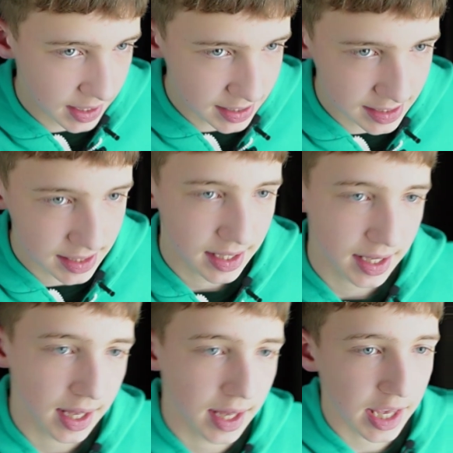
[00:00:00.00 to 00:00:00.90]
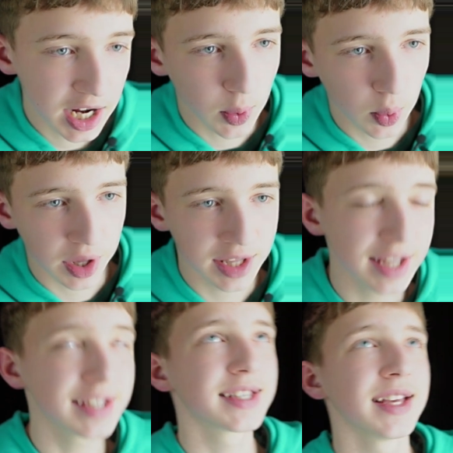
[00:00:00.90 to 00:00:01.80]
is equal,
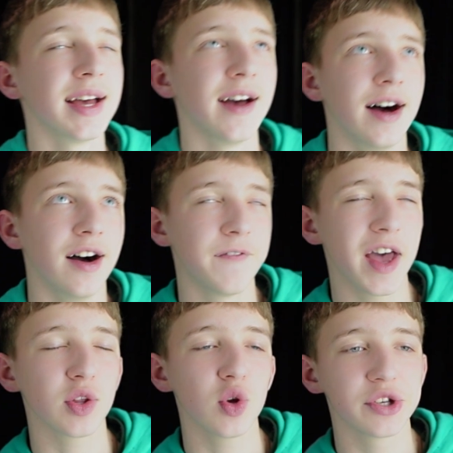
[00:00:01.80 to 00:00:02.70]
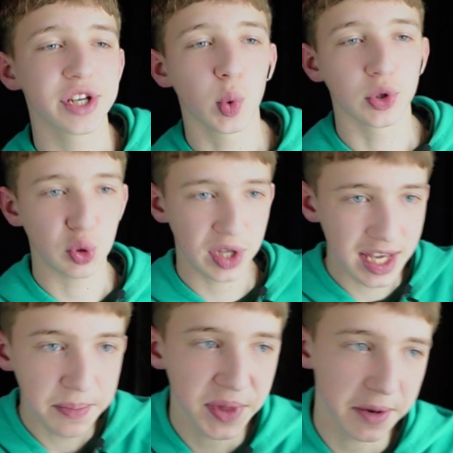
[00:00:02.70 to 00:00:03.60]
its value is equal to
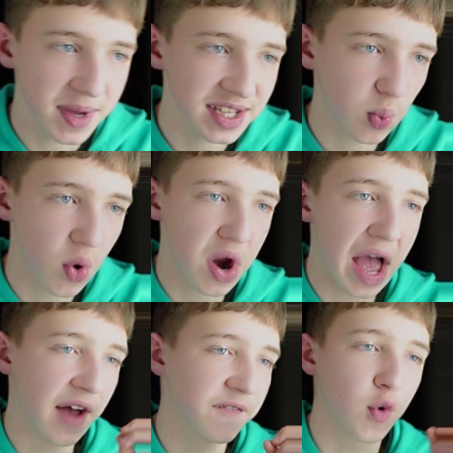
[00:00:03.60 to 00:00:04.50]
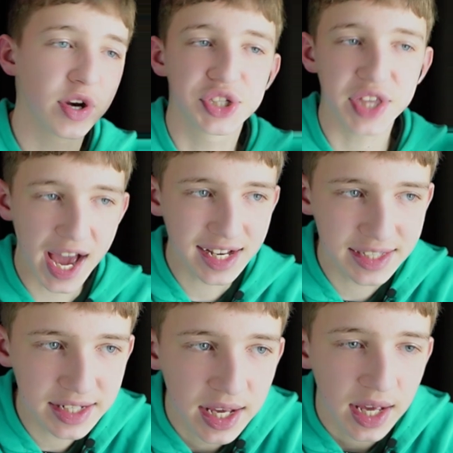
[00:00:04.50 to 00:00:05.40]
E, that means we have reached the
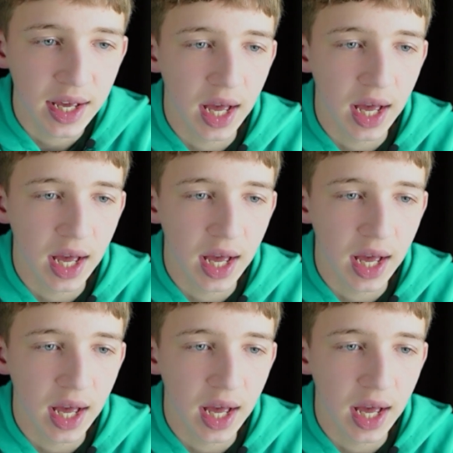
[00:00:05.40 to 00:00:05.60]
exit.